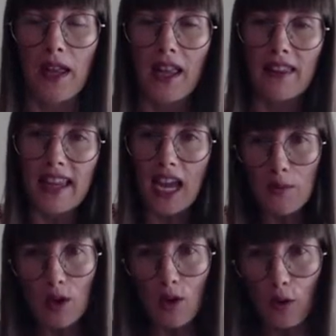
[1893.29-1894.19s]
Then we
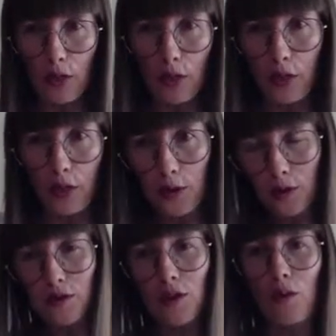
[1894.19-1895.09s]
go through
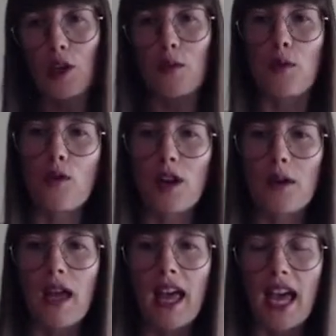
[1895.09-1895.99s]
to the work program